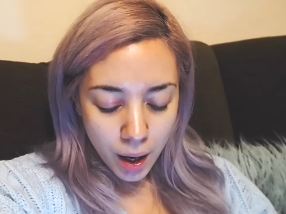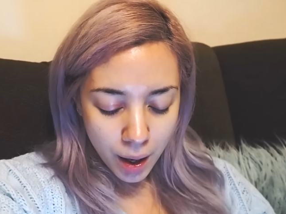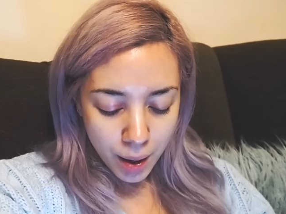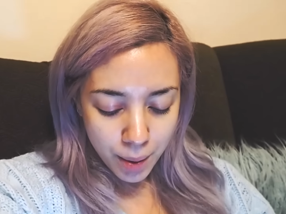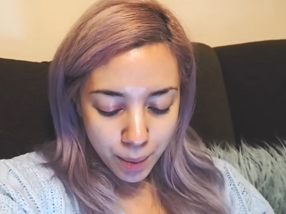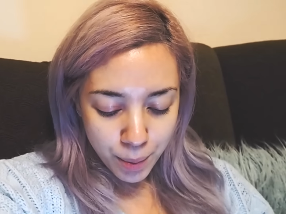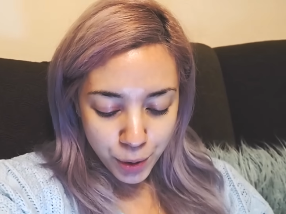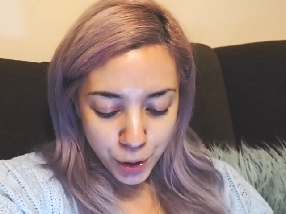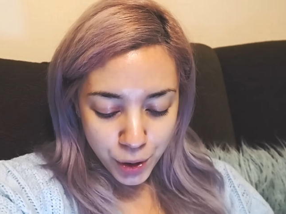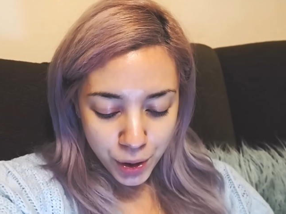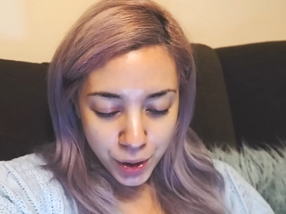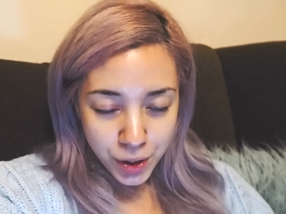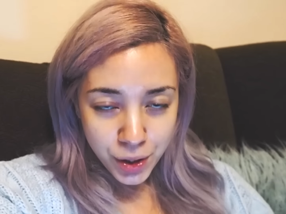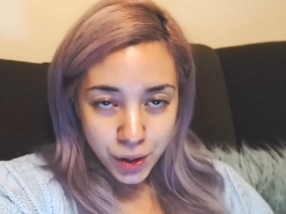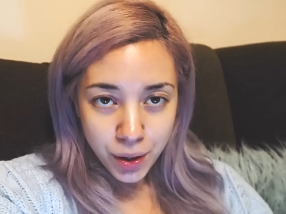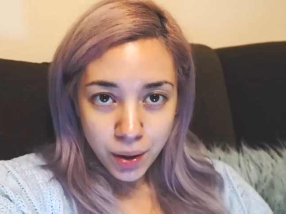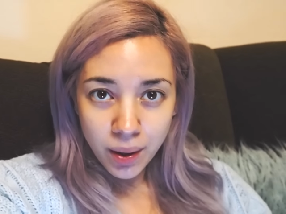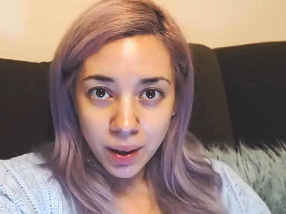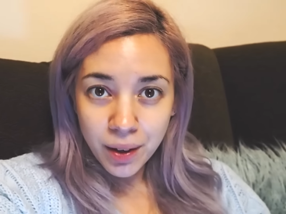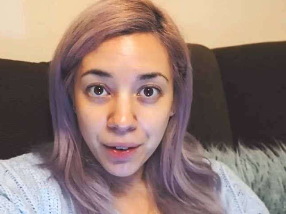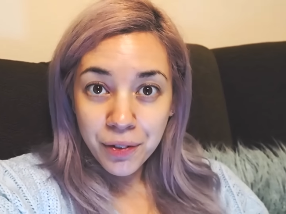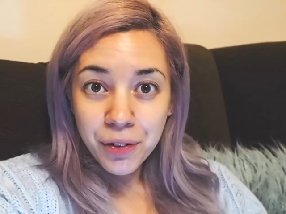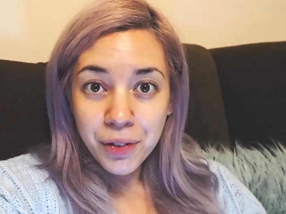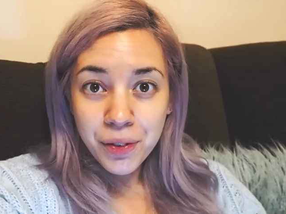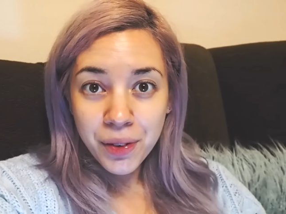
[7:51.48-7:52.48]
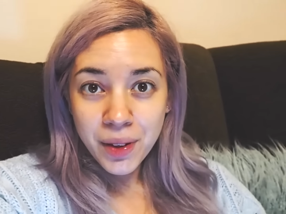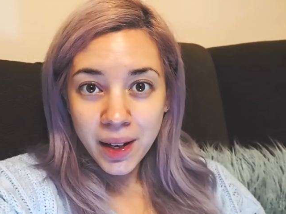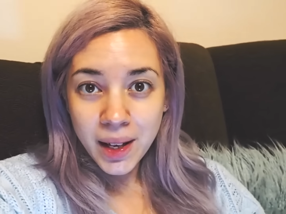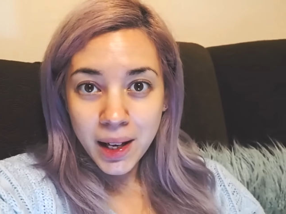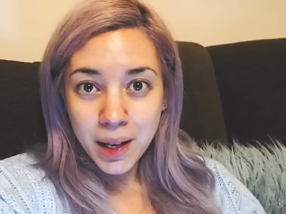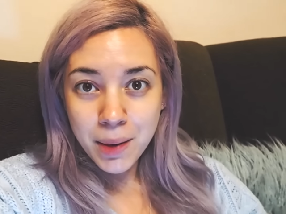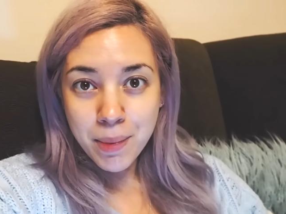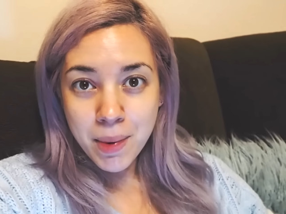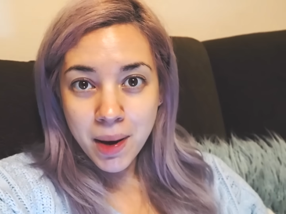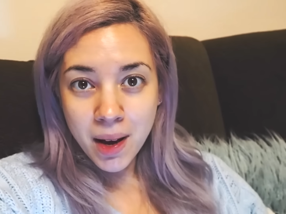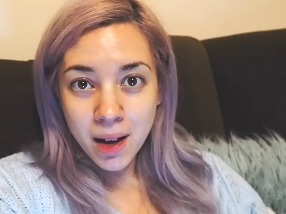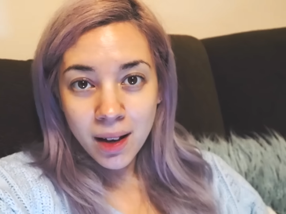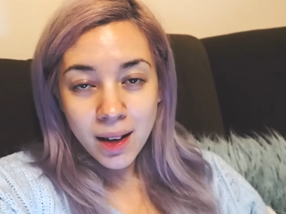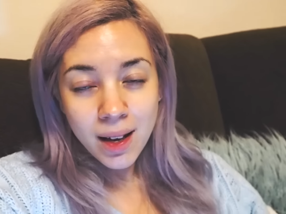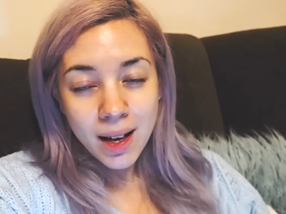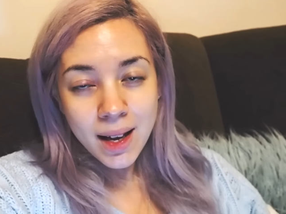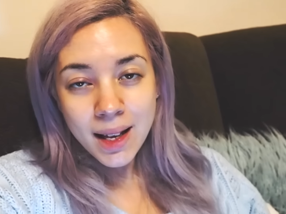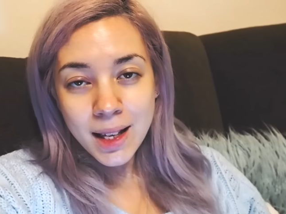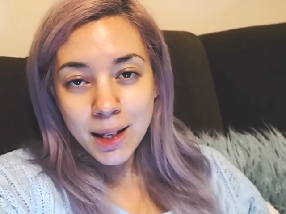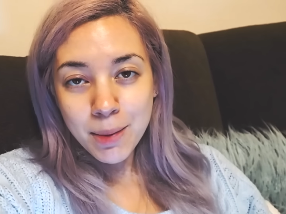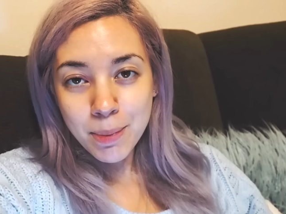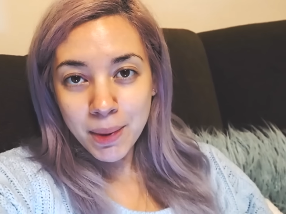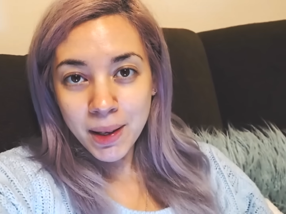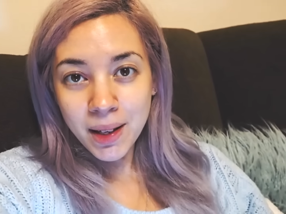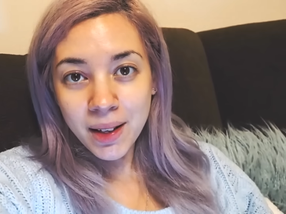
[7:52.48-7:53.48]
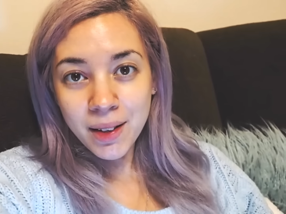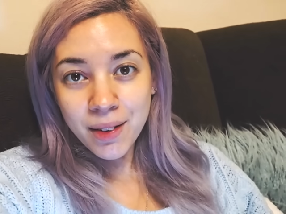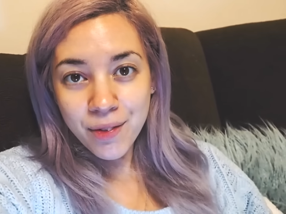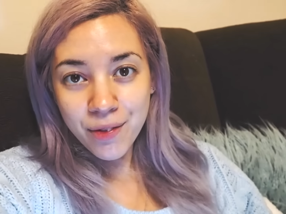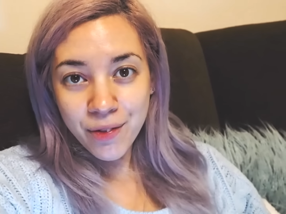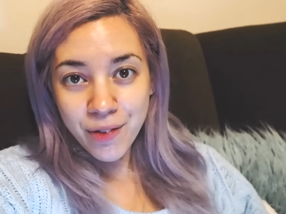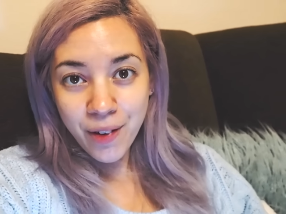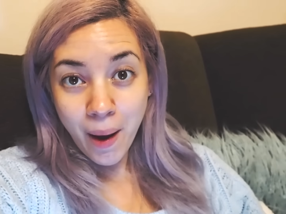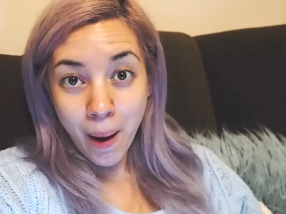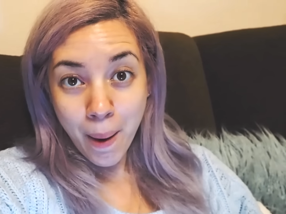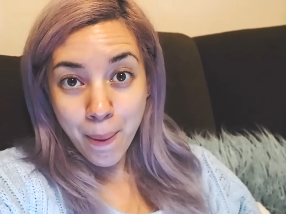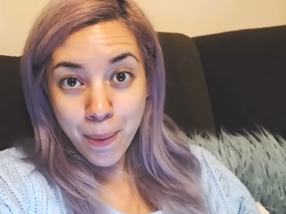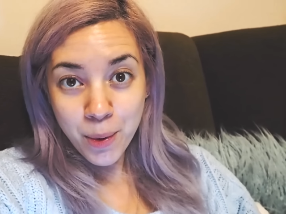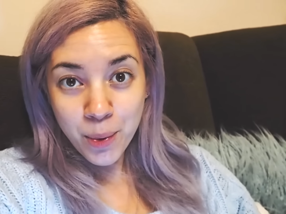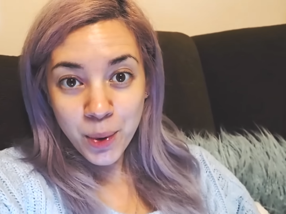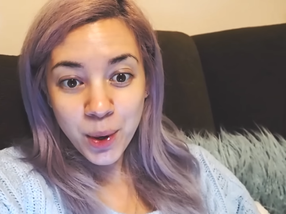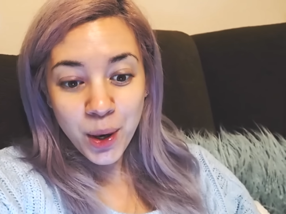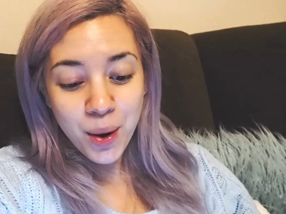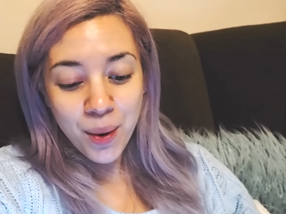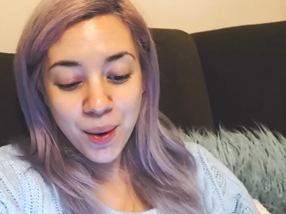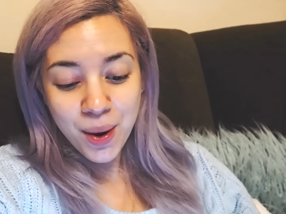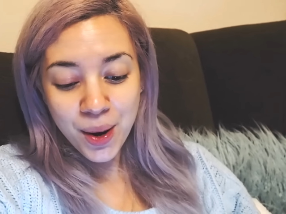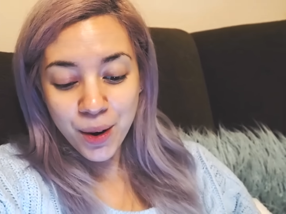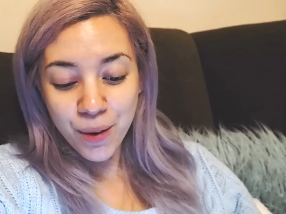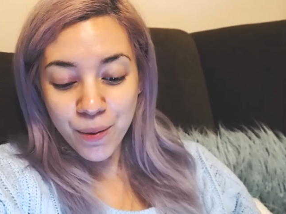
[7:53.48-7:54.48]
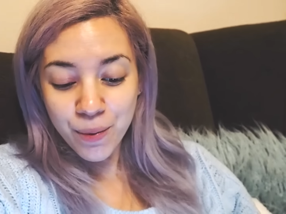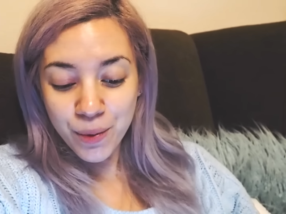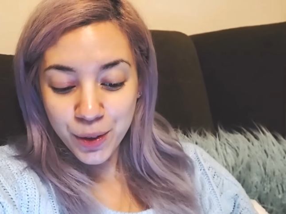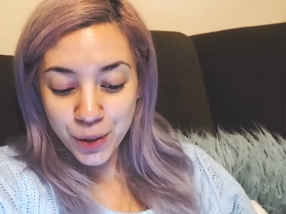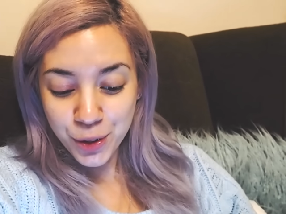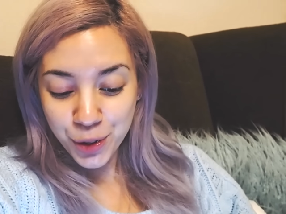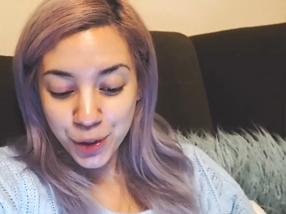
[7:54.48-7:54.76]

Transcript: I'm just going through the email. It's been confirmed we're going on the